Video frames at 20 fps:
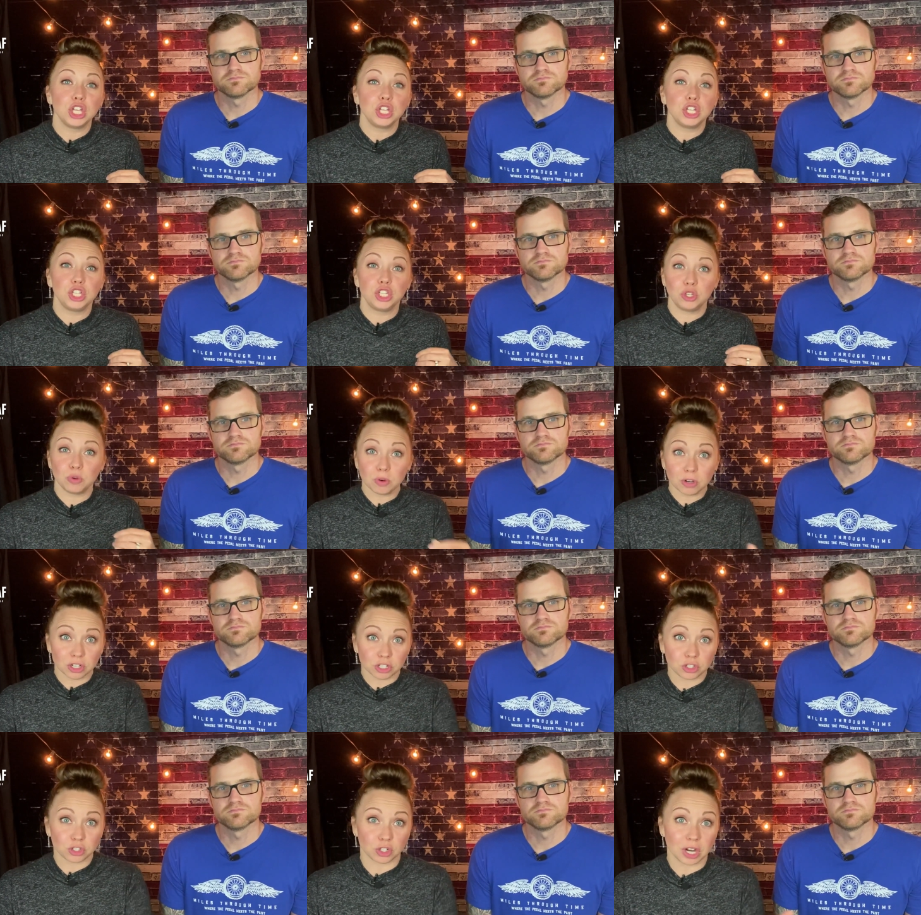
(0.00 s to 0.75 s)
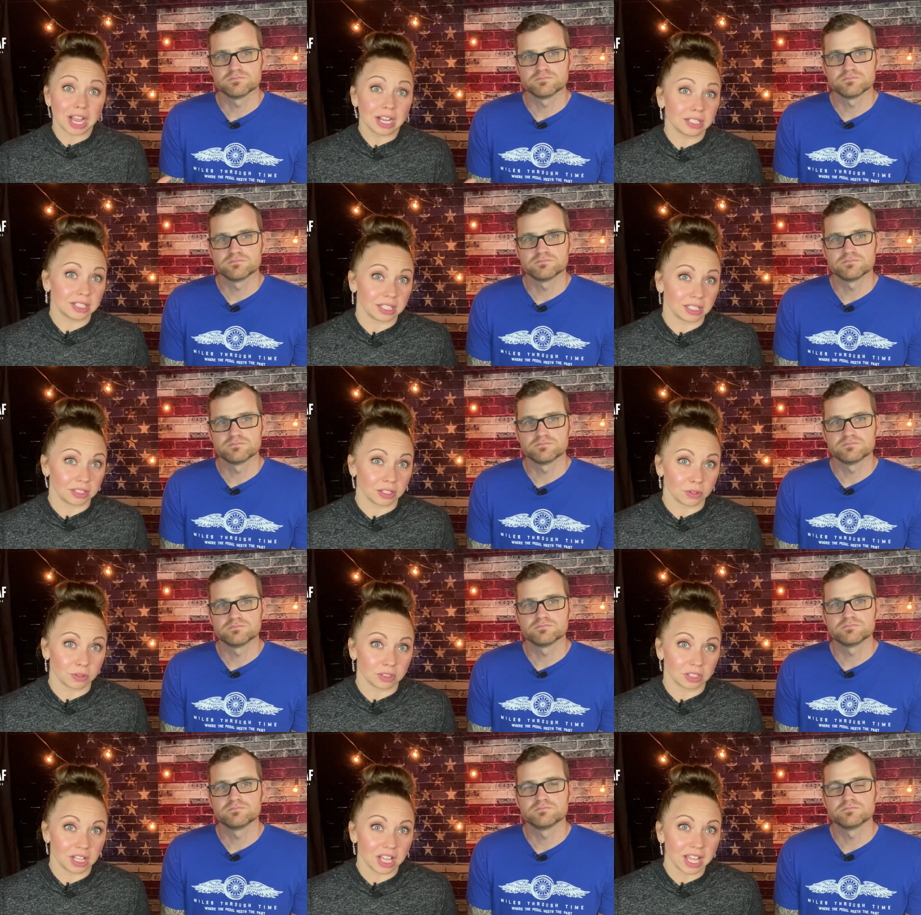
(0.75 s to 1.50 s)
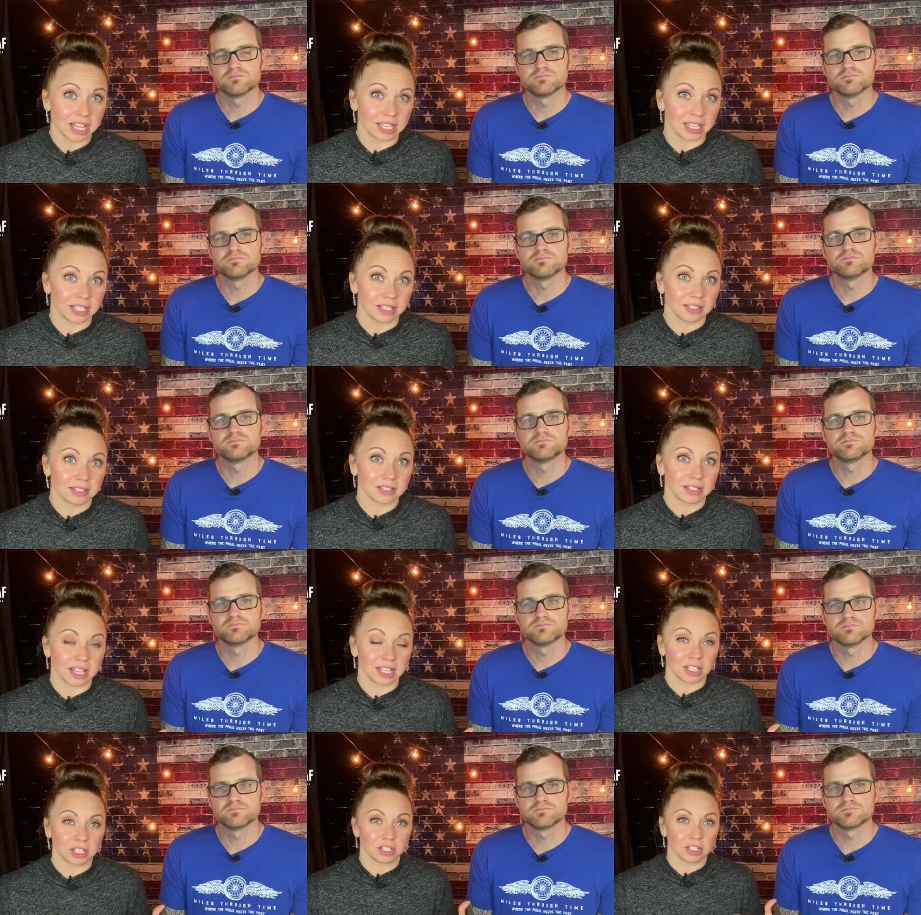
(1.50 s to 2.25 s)
Speaker 1: you are attracting those clients.
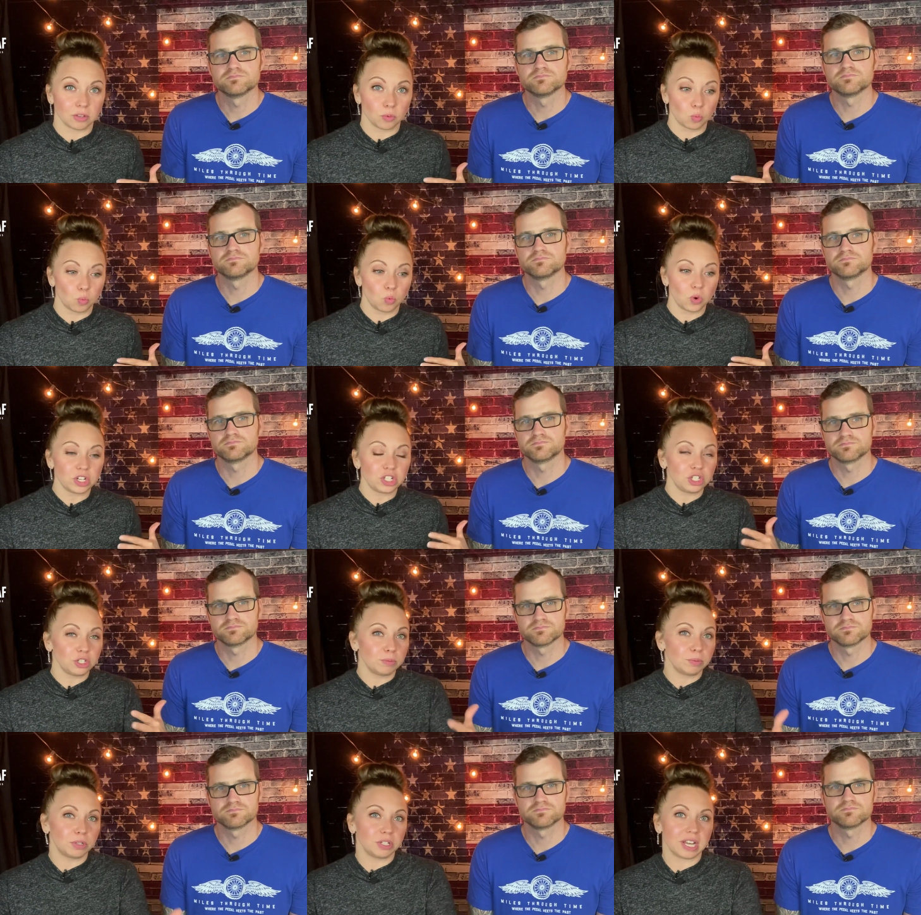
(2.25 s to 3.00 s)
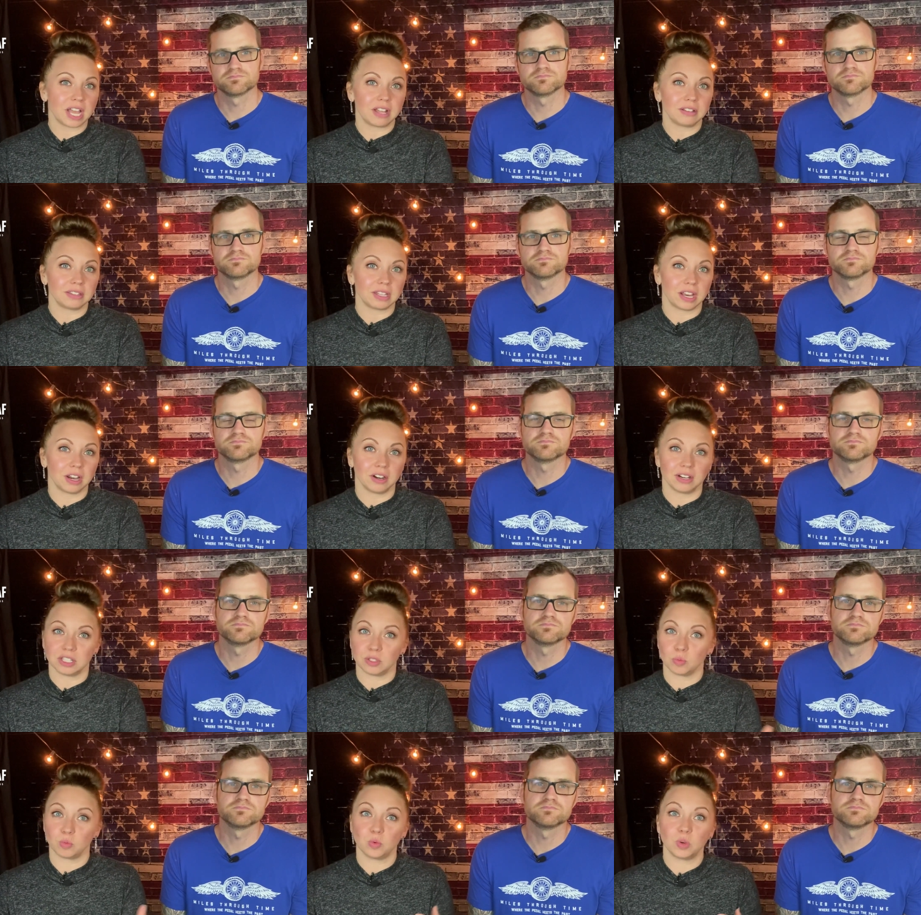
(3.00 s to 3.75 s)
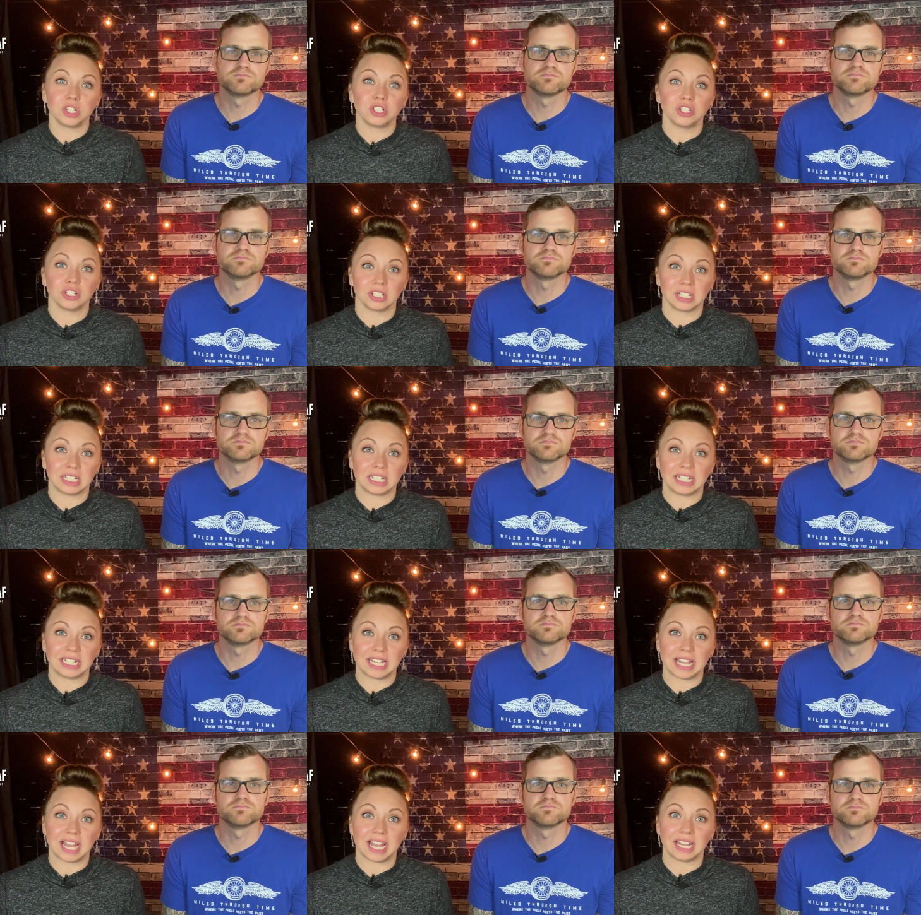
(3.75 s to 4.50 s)
Like, what you put out there is what you're going
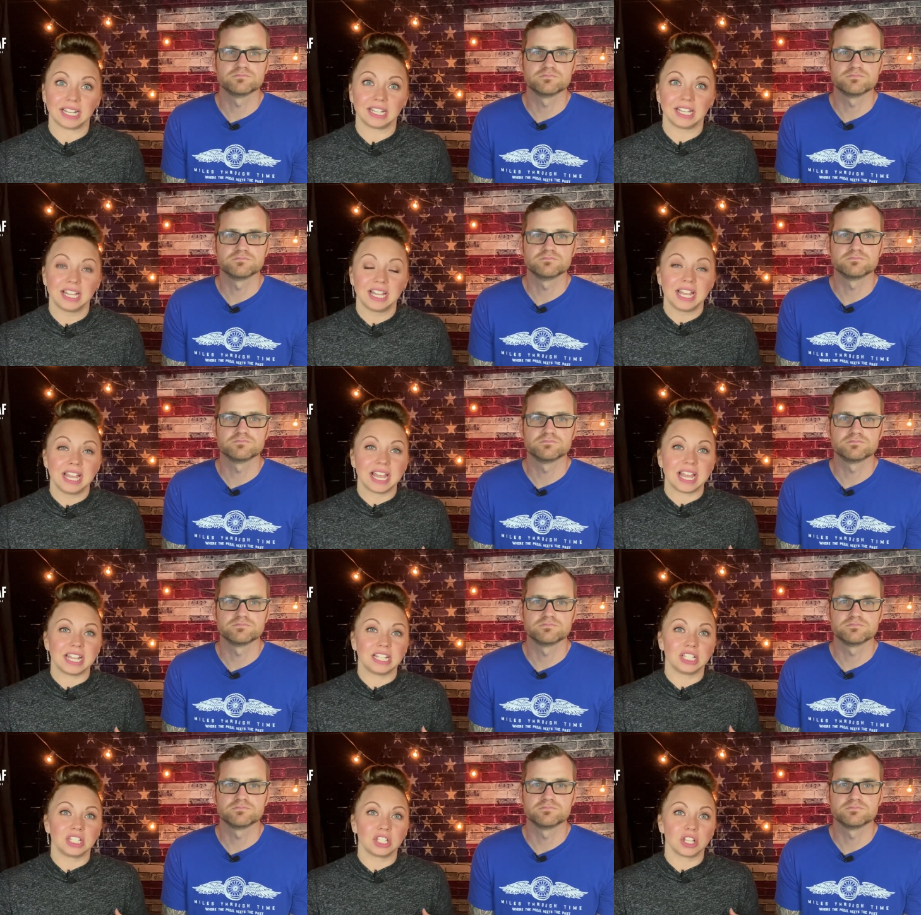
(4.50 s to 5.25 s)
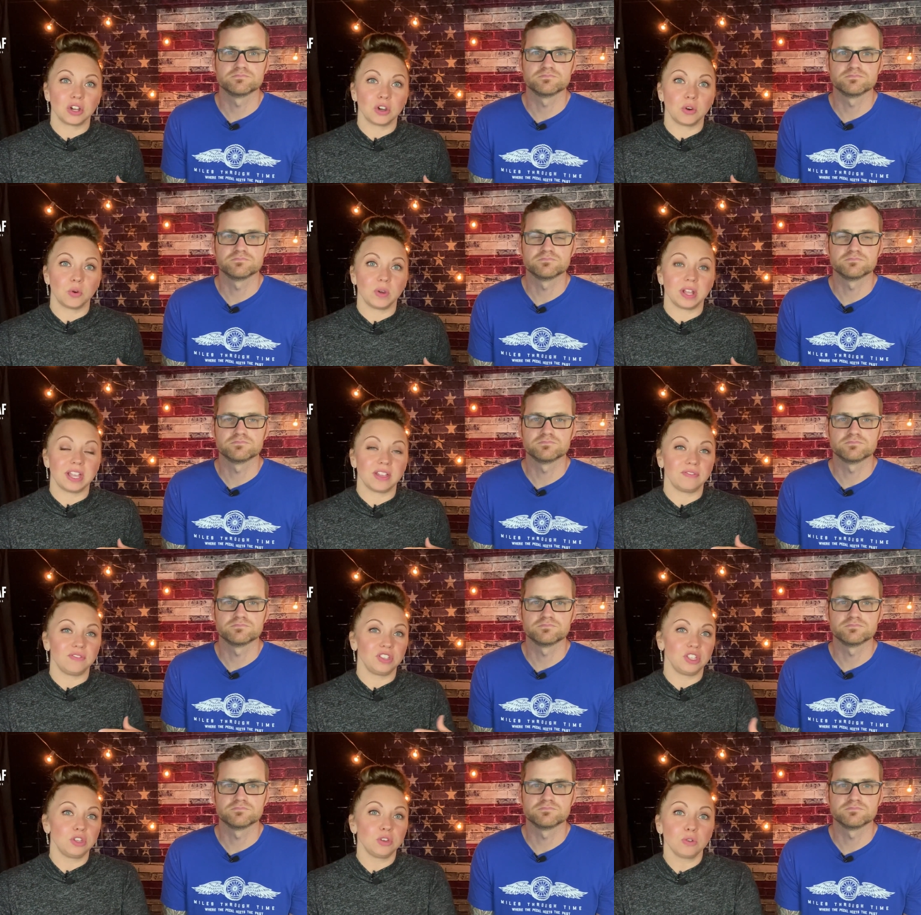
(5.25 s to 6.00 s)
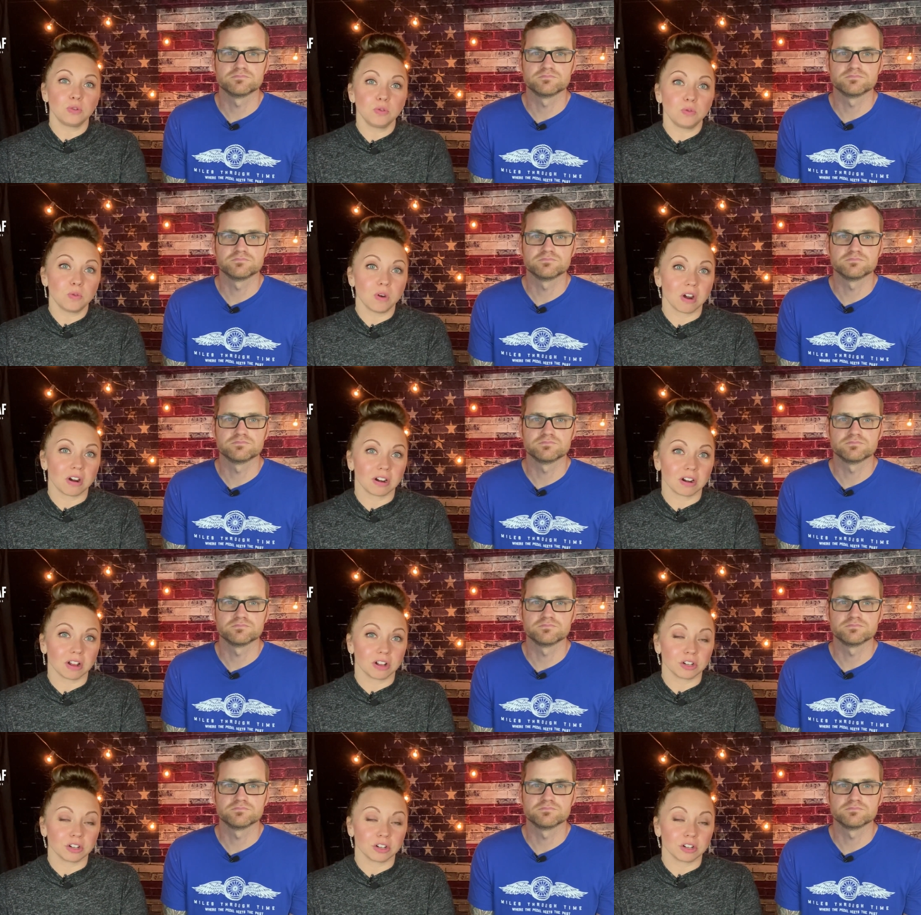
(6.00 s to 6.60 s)
to get. And so if you are an